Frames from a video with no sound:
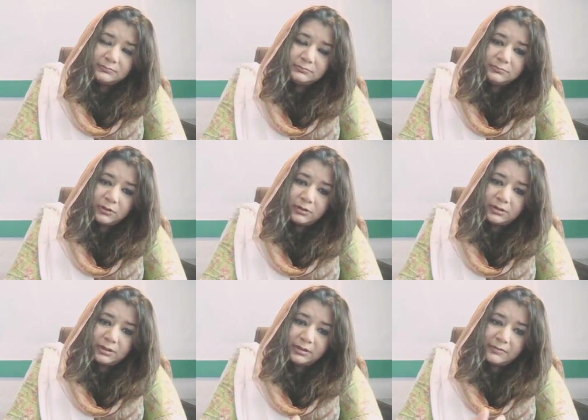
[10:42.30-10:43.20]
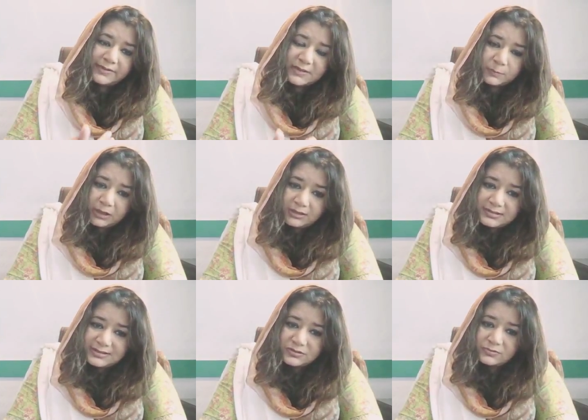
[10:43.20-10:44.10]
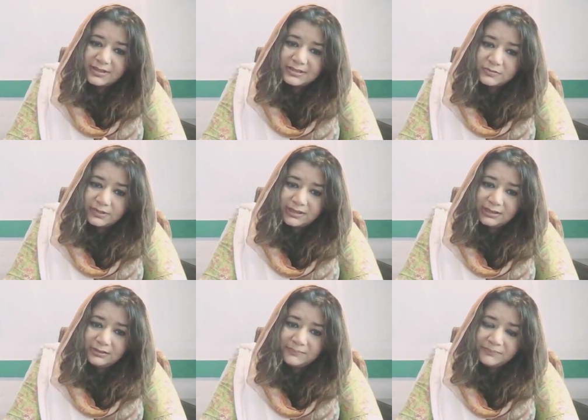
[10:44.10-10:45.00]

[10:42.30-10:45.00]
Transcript: a response to Israel,